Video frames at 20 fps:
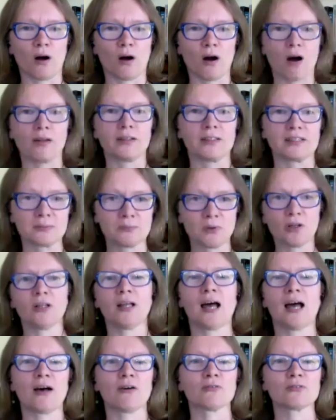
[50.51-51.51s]
on a small
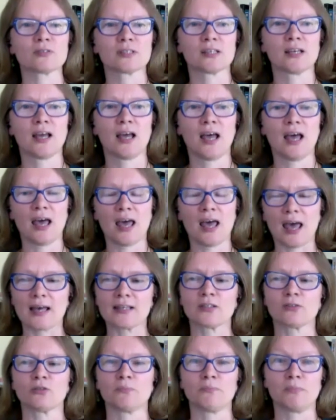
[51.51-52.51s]
house as
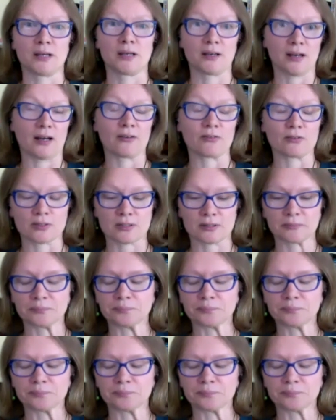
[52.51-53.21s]
on a big house.